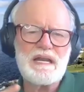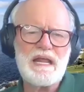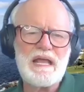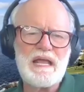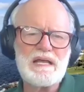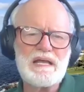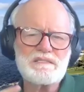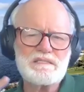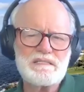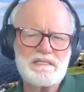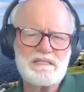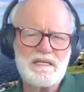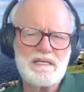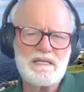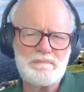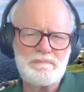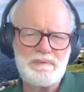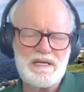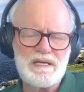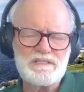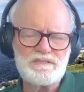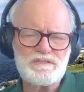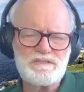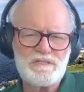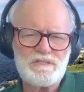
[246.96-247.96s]
with you on an
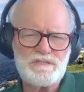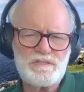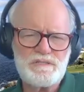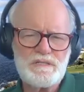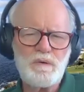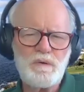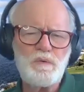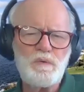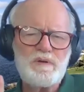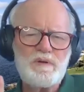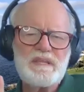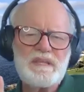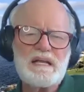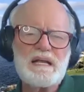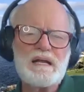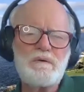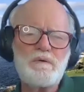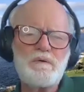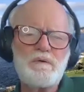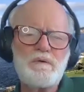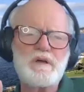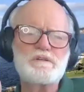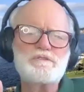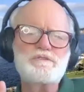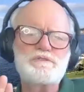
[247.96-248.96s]
as needed basis.
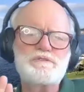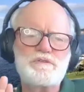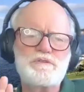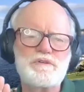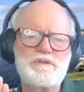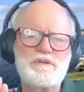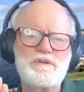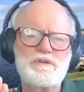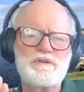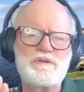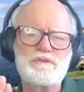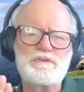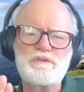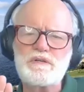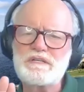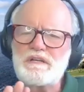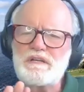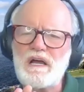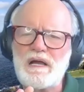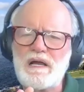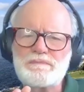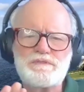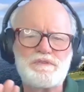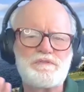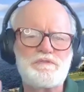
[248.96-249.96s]
And one thing I want to assure
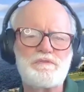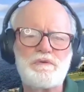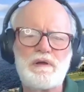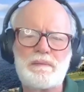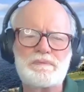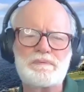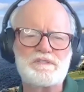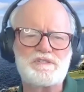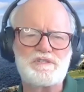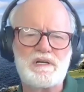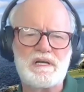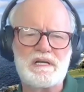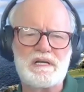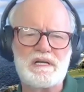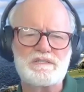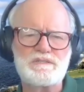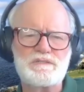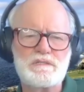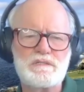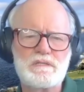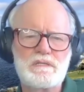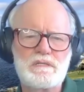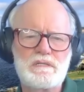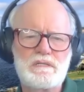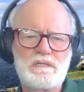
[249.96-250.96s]
you during times of
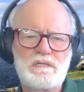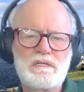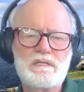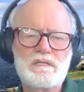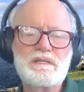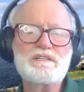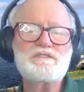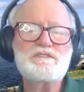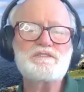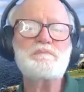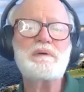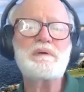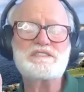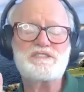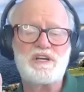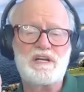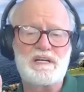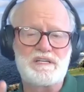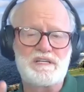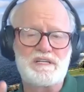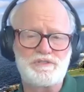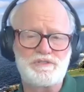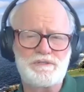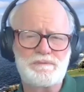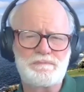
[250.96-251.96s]
rapid change,
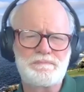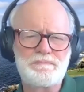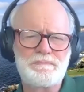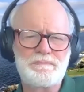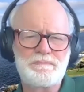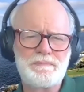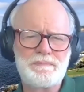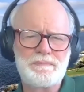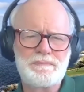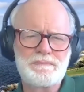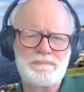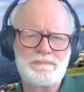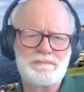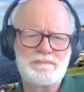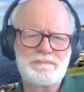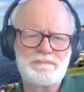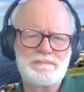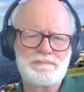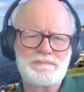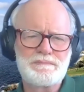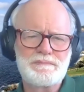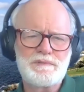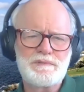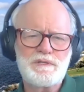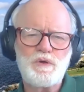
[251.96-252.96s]
these may change.
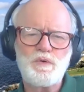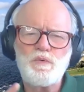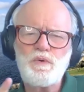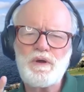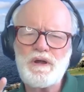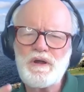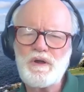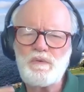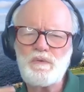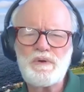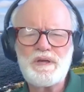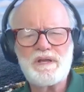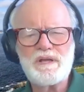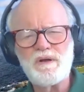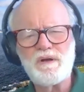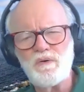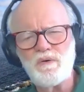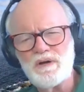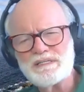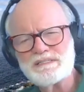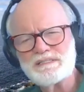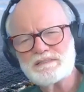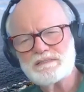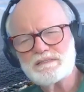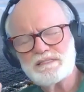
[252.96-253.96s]

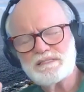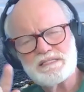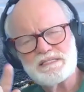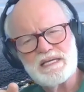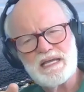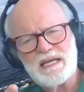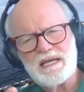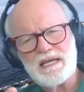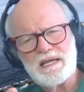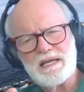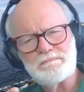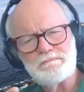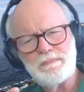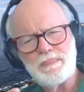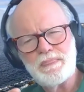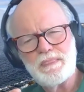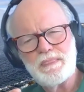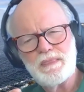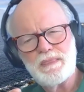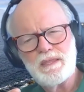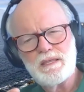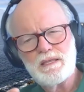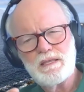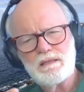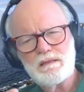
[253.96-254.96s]
Where are we going
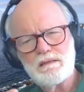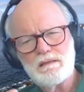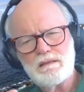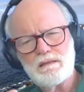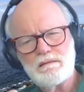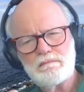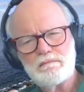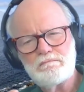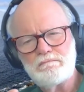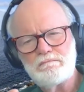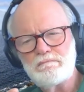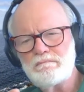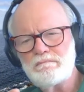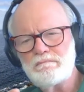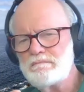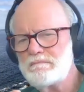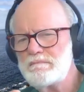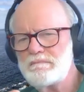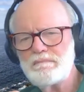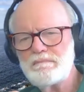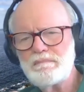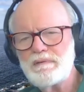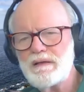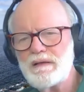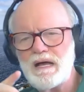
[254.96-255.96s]
today?
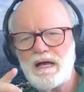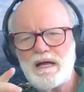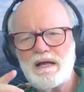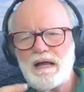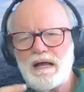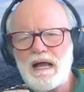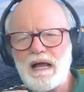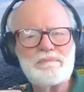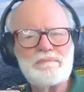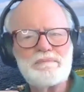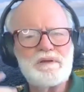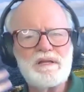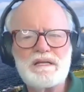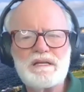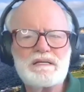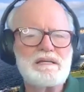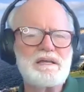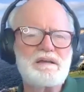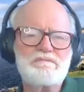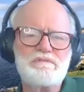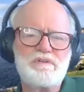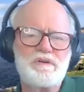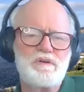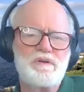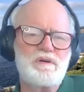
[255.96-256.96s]

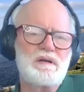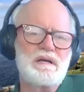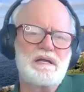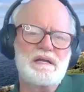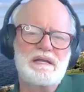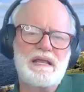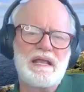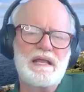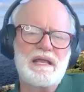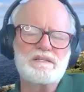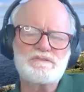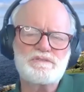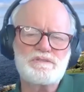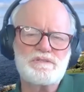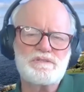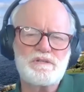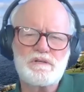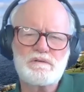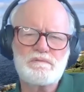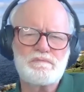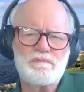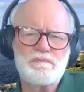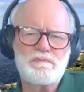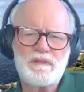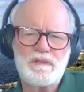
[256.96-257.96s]
I'm going to give you
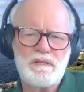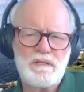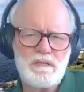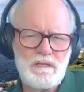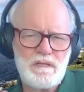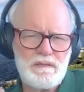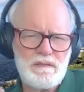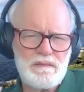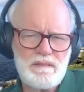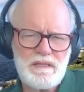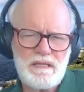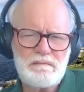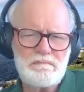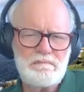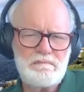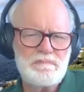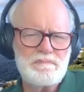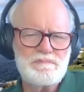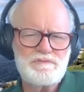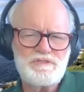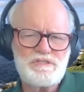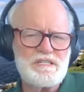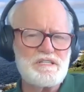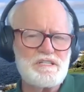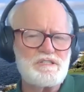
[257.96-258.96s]
an answer
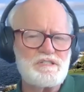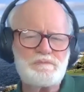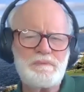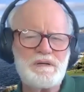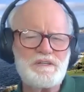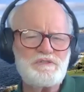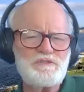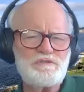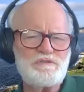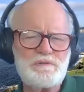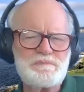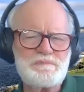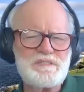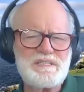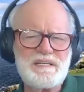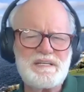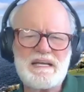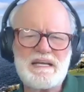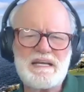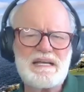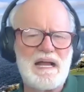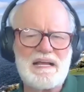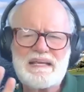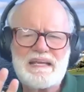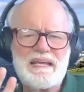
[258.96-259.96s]
that six
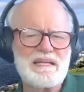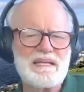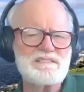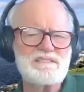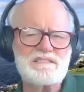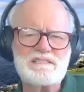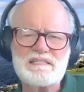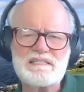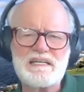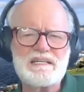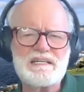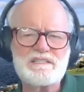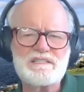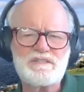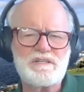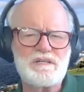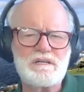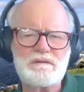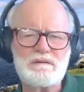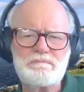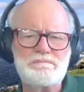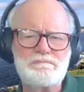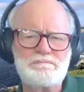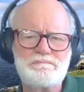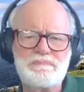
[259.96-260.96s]
months from today, I can't
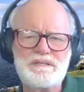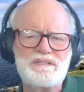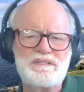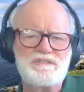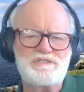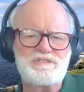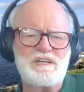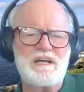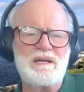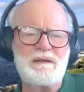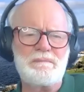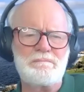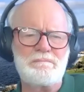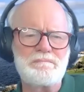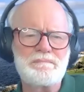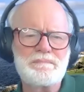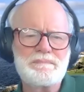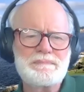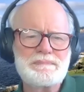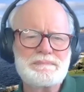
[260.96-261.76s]
say it's going to be the